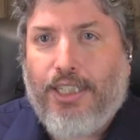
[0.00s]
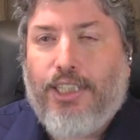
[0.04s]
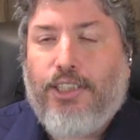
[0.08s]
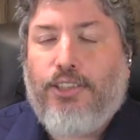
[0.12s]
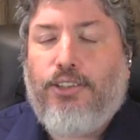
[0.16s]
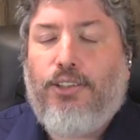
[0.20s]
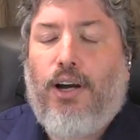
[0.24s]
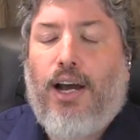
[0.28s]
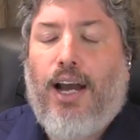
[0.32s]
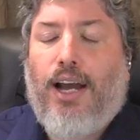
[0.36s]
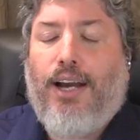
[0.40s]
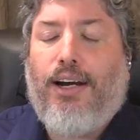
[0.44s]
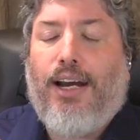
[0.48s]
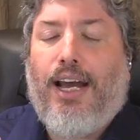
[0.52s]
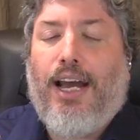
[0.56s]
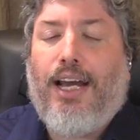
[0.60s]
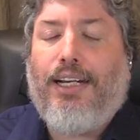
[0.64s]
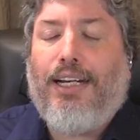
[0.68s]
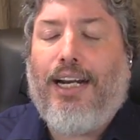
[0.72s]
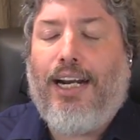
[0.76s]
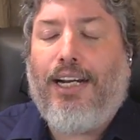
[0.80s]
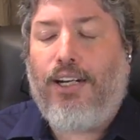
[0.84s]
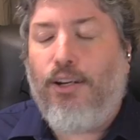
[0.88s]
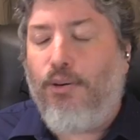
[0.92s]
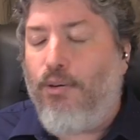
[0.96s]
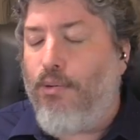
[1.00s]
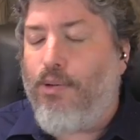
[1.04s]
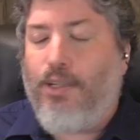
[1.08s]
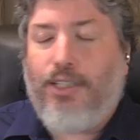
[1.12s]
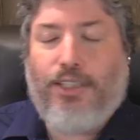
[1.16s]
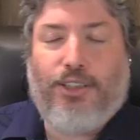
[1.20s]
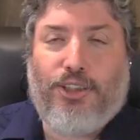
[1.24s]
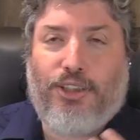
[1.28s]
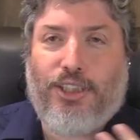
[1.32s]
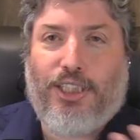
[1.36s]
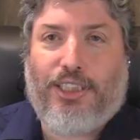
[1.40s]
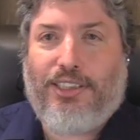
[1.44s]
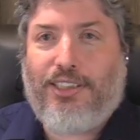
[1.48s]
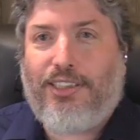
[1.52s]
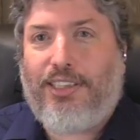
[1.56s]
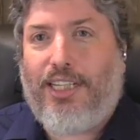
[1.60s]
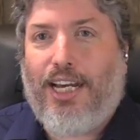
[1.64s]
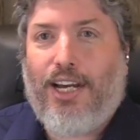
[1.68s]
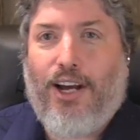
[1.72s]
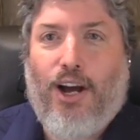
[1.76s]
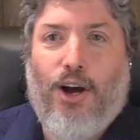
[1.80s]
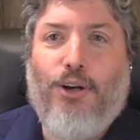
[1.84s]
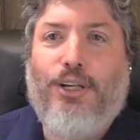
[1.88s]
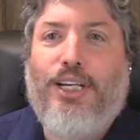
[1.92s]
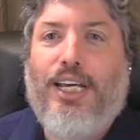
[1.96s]
So I, I, I don't want to just
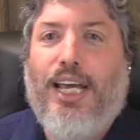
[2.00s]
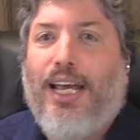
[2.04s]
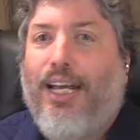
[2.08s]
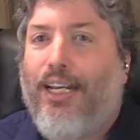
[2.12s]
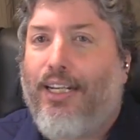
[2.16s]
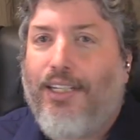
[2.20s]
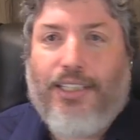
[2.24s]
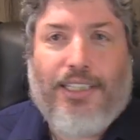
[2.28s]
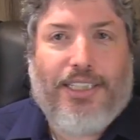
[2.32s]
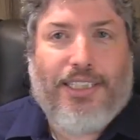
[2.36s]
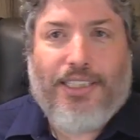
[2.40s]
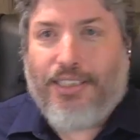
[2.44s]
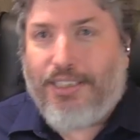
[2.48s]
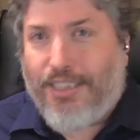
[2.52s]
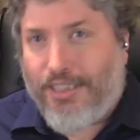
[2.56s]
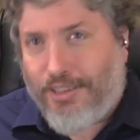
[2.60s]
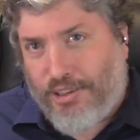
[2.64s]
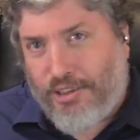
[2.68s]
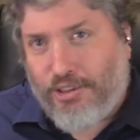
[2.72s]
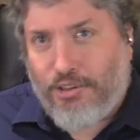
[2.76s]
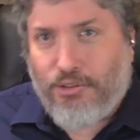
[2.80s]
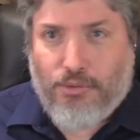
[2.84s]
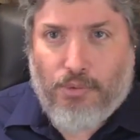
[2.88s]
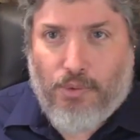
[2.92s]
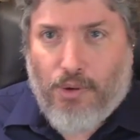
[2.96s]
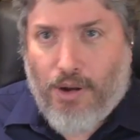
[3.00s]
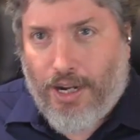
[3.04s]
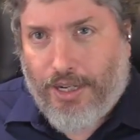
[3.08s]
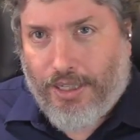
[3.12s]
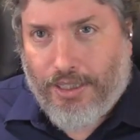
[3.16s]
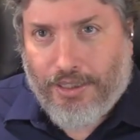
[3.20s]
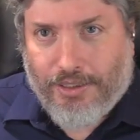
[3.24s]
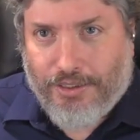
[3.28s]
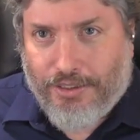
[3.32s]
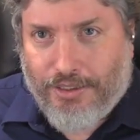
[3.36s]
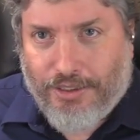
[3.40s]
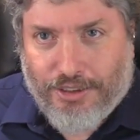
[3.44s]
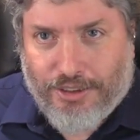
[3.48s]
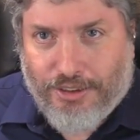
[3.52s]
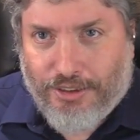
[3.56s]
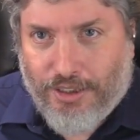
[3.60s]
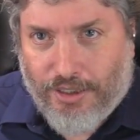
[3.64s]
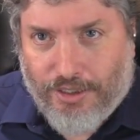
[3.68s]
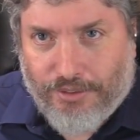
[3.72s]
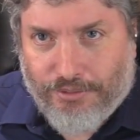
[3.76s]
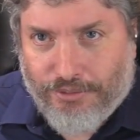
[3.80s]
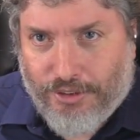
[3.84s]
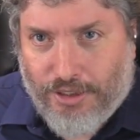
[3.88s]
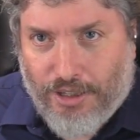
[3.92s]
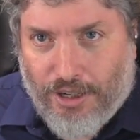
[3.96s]
say, okay, this is why the
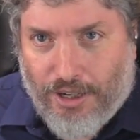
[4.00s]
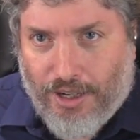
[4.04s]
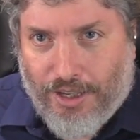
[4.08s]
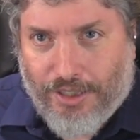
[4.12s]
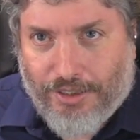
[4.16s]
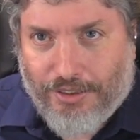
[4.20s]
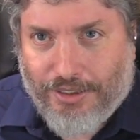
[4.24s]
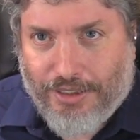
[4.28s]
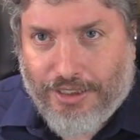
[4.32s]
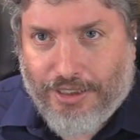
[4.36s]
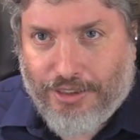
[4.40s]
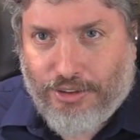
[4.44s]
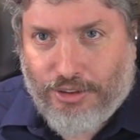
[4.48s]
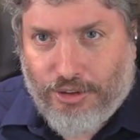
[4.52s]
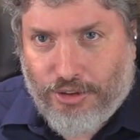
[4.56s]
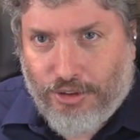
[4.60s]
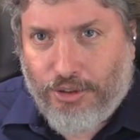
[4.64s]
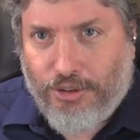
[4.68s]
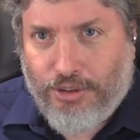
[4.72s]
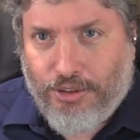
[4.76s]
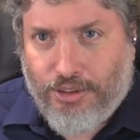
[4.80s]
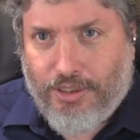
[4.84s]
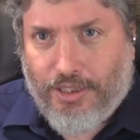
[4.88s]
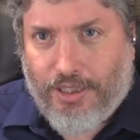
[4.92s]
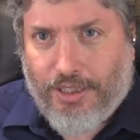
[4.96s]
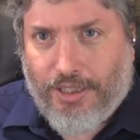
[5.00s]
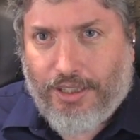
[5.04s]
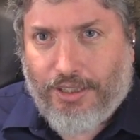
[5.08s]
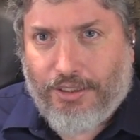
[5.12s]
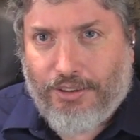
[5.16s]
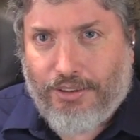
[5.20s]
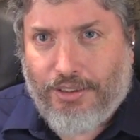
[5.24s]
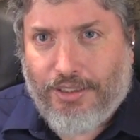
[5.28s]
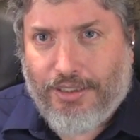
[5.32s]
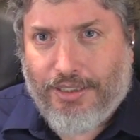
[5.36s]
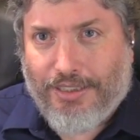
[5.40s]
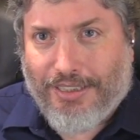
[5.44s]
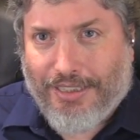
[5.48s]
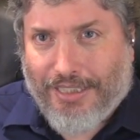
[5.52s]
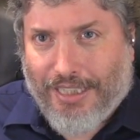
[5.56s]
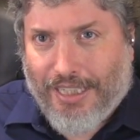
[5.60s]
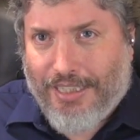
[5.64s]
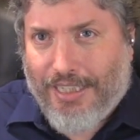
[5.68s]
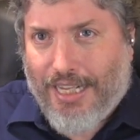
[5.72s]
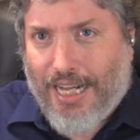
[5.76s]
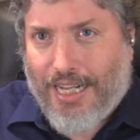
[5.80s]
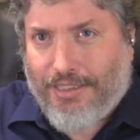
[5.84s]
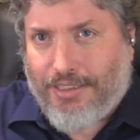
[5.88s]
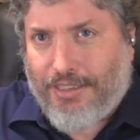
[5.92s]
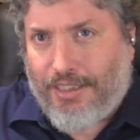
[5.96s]
Son of God is used there.
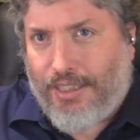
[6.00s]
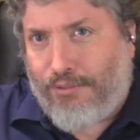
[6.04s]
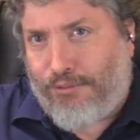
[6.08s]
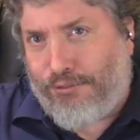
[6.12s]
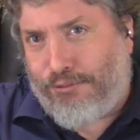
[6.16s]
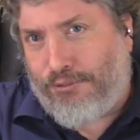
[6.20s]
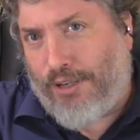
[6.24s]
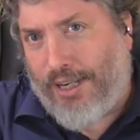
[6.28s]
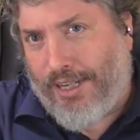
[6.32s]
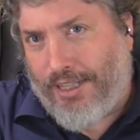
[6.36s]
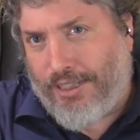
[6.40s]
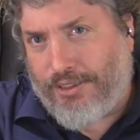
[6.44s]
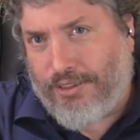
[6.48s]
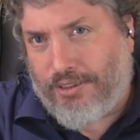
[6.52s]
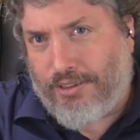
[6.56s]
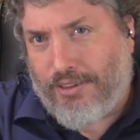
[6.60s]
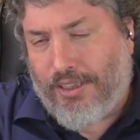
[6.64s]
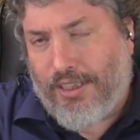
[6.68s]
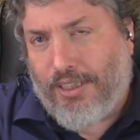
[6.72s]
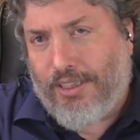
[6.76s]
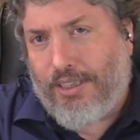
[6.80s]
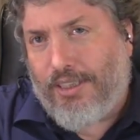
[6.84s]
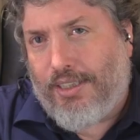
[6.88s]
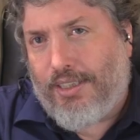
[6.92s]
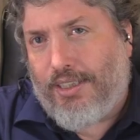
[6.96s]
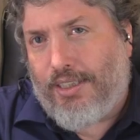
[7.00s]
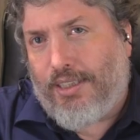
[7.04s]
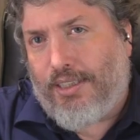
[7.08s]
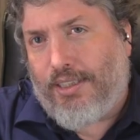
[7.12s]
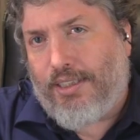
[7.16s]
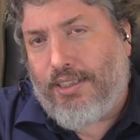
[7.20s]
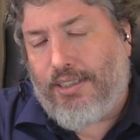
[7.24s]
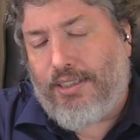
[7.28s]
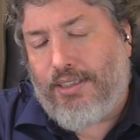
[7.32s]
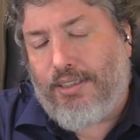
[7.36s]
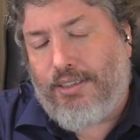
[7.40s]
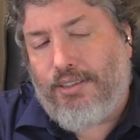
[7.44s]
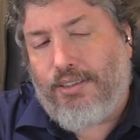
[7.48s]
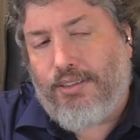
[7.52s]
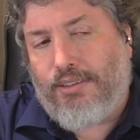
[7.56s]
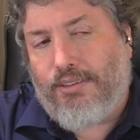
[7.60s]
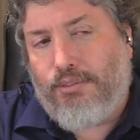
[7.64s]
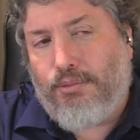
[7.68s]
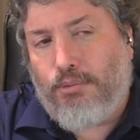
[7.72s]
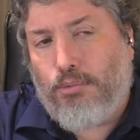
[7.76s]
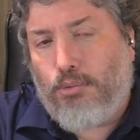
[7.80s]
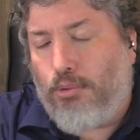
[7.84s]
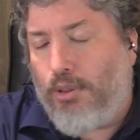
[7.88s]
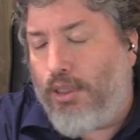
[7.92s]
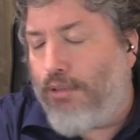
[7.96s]
And that's a phrase uh,
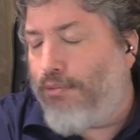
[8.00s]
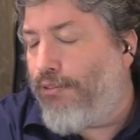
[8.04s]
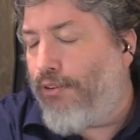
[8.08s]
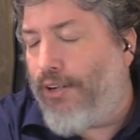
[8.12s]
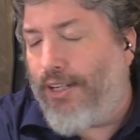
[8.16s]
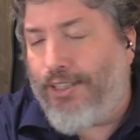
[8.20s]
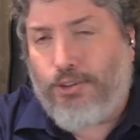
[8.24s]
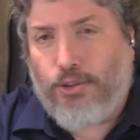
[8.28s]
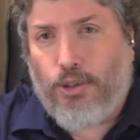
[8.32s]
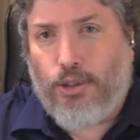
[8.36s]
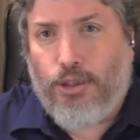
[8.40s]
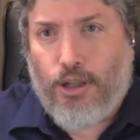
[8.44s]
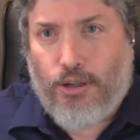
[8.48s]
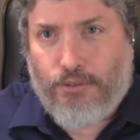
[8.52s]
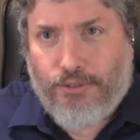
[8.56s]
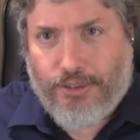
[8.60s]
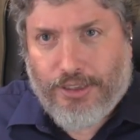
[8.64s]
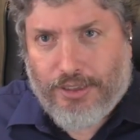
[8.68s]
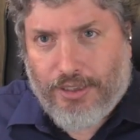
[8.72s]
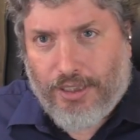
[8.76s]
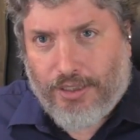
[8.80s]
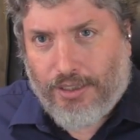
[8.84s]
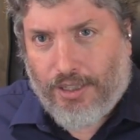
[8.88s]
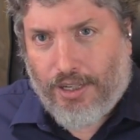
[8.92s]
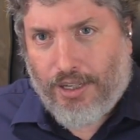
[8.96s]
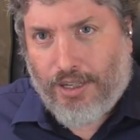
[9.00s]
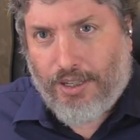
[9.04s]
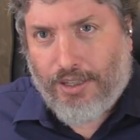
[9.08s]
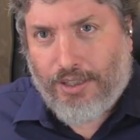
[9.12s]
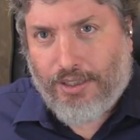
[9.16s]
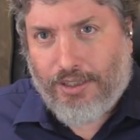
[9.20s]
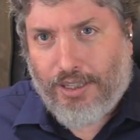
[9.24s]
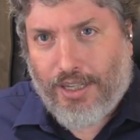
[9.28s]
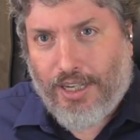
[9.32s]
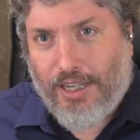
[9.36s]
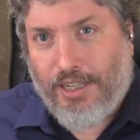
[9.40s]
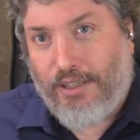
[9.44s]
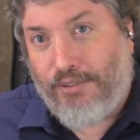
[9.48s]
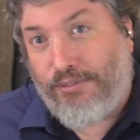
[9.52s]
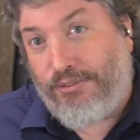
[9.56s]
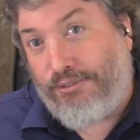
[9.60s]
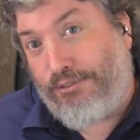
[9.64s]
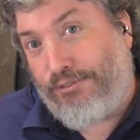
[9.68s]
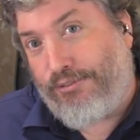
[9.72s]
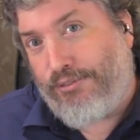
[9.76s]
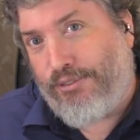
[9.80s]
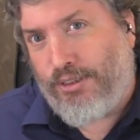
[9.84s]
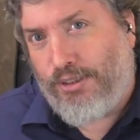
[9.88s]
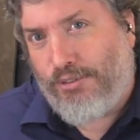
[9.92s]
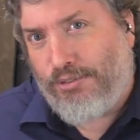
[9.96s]
we find all over Tanakh, and
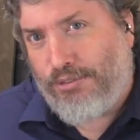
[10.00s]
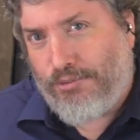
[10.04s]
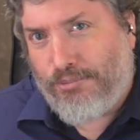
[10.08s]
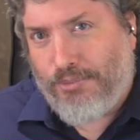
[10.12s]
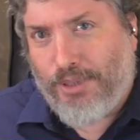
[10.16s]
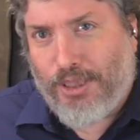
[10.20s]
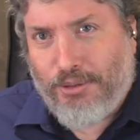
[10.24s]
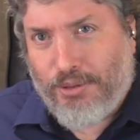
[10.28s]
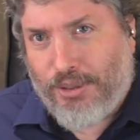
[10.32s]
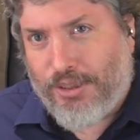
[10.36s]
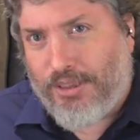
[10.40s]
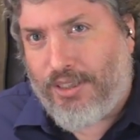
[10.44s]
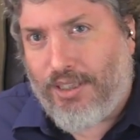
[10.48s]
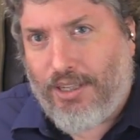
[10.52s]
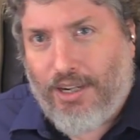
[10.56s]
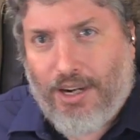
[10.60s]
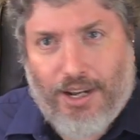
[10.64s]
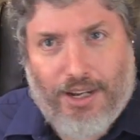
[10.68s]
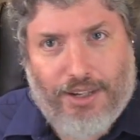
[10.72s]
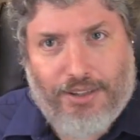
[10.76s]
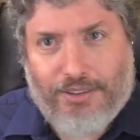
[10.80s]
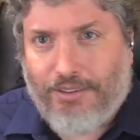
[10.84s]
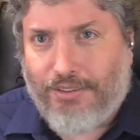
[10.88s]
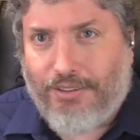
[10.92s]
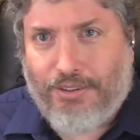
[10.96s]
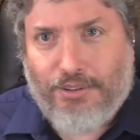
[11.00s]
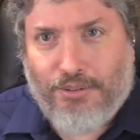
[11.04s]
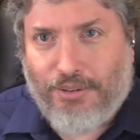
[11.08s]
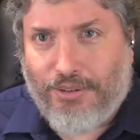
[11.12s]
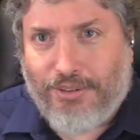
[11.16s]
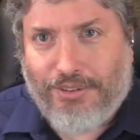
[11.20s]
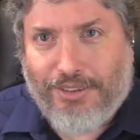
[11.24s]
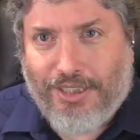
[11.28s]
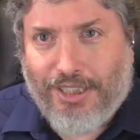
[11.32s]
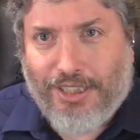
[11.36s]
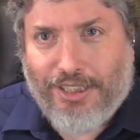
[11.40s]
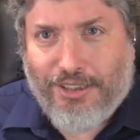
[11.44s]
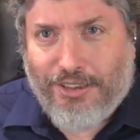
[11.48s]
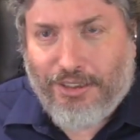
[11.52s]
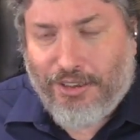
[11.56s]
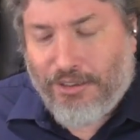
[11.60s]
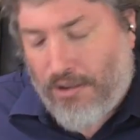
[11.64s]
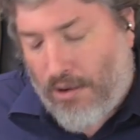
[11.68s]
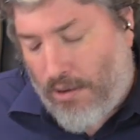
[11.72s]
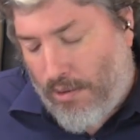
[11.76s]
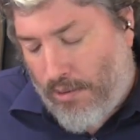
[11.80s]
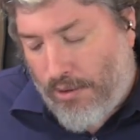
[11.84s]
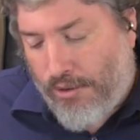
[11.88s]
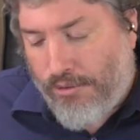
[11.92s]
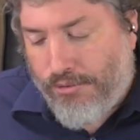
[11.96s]
if you're familiar with Tanakh, you
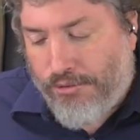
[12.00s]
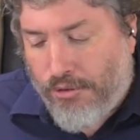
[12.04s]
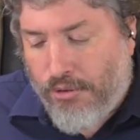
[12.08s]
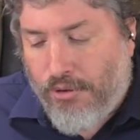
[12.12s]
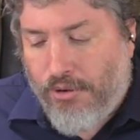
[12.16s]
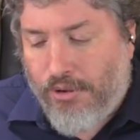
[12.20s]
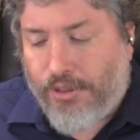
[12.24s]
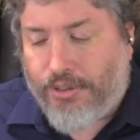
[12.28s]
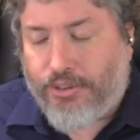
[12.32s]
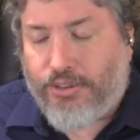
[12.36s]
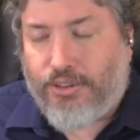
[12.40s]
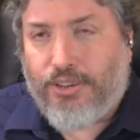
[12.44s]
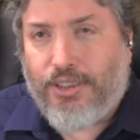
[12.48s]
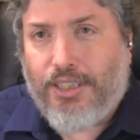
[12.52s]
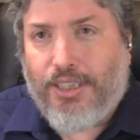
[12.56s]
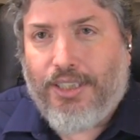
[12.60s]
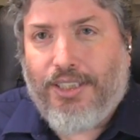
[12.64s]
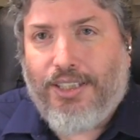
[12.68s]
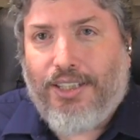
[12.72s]
go, oh, of course.